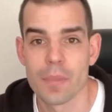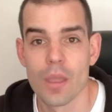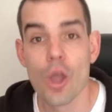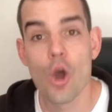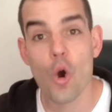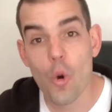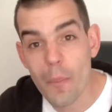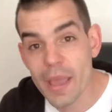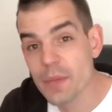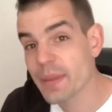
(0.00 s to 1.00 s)
Or
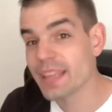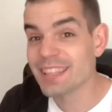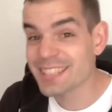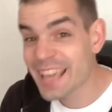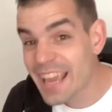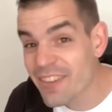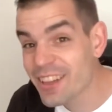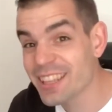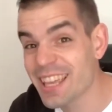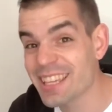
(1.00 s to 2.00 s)
maybe does hearing
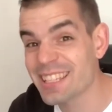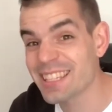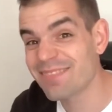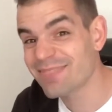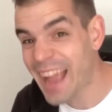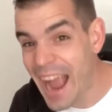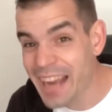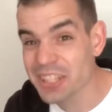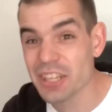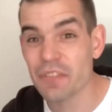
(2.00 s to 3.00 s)
this
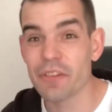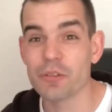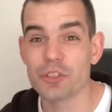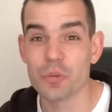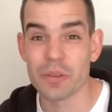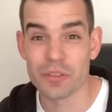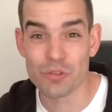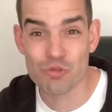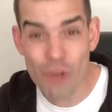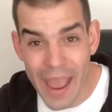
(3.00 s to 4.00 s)
actually fills you with
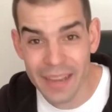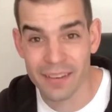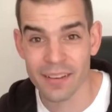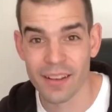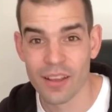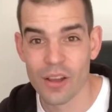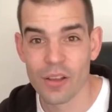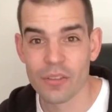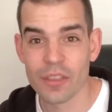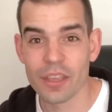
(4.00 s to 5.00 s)
dread?
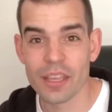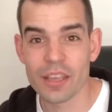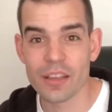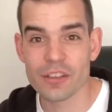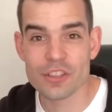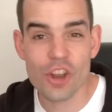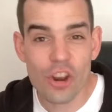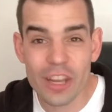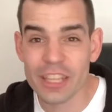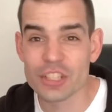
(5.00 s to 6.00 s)
The
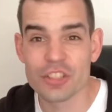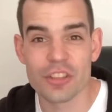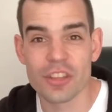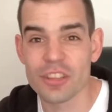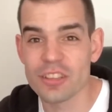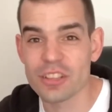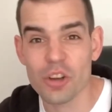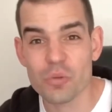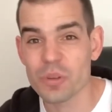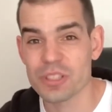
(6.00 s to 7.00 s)
knowledge that God
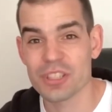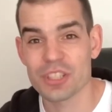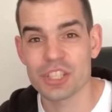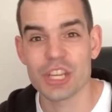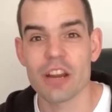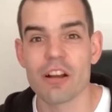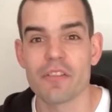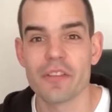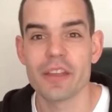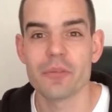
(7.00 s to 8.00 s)
wants us to share our
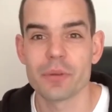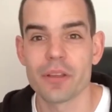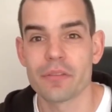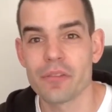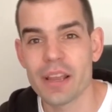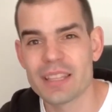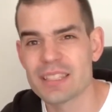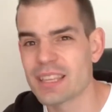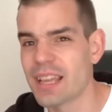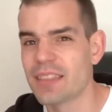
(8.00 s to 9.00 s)
faith with our friends
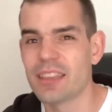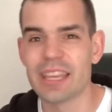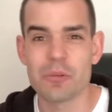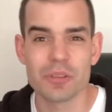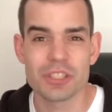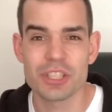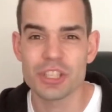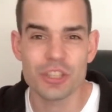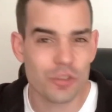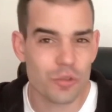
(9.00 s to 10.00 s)
and that He wants
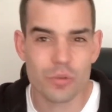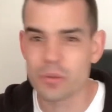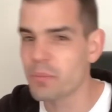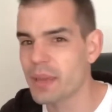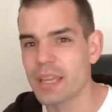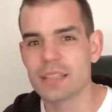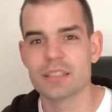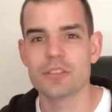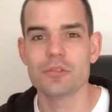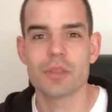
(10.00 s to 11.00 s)
you and me to
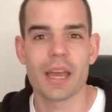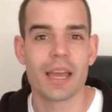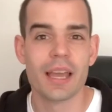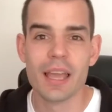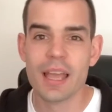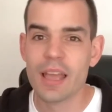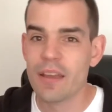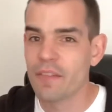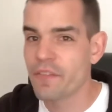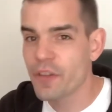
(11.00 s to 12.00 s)
do that
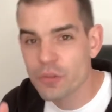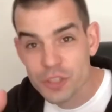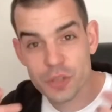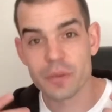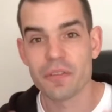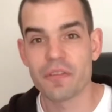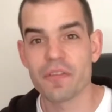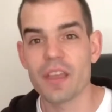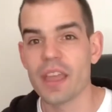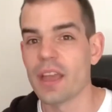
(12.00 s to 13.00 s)
fills you with
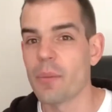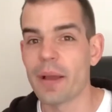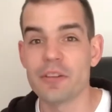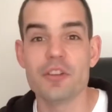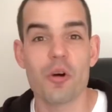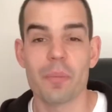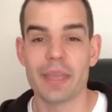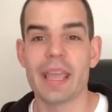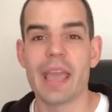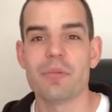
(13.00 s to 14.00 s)
fear about not being
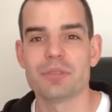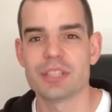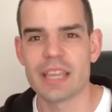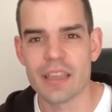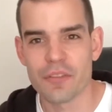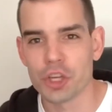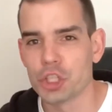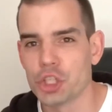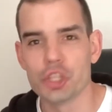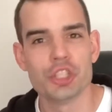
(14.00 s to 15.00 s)
able to give a
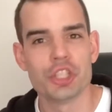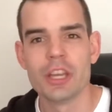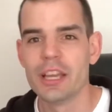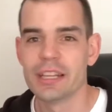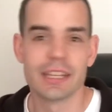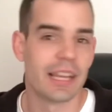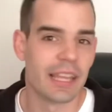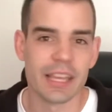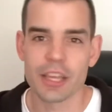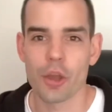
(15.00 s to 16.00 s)
good,
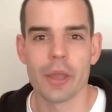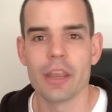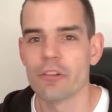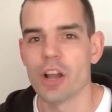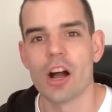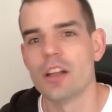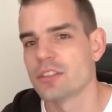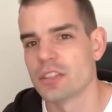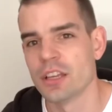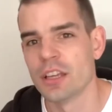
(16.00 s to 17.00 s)
clear, coherent
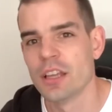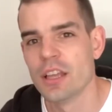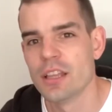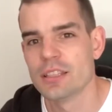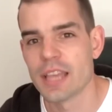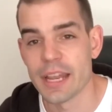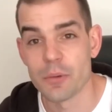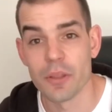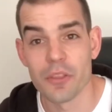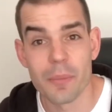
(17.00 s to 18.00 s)
answer to
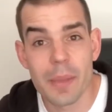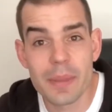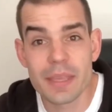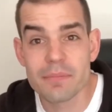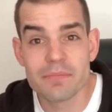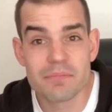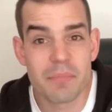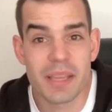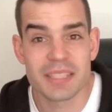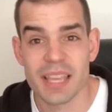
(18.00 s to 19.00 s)
anyone that maybe
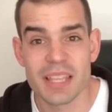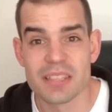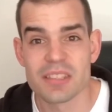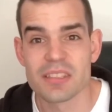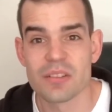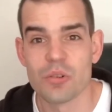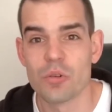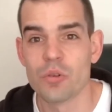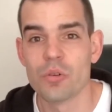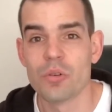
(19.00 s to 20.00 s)
makes sense,
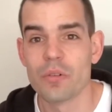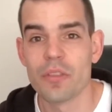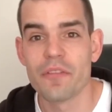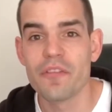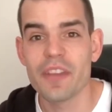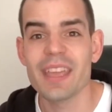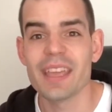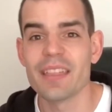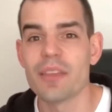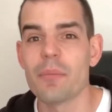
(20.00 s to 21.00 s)
or the fear
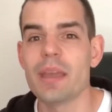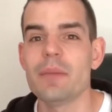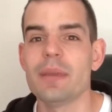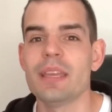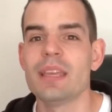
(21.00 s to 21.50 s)
that maybe